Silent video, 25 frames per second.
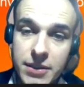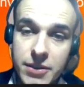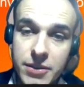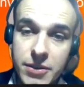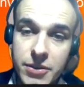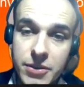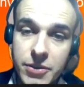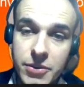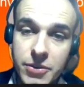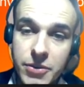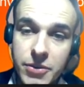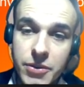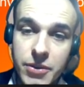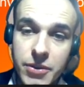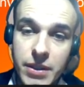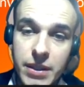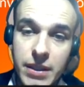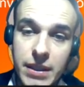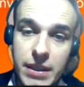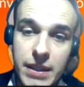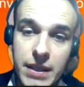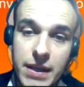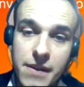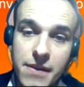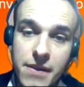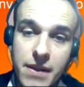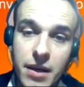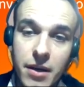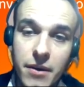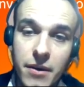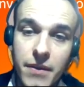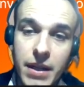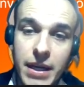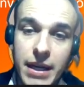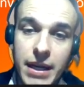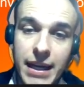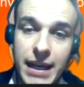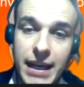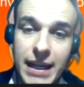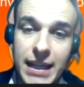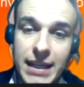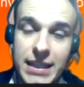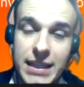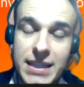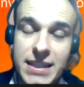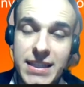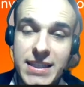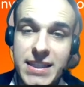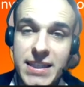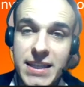
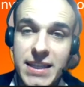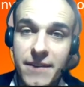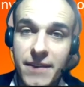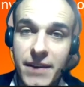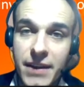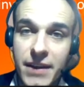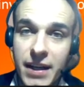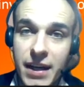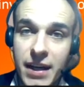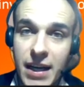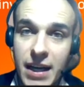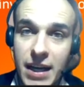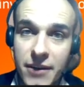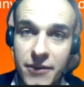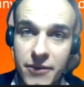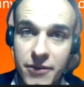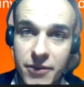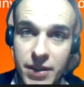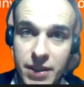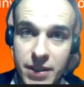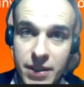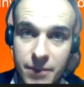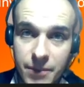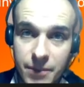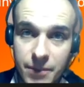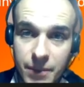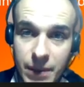2,700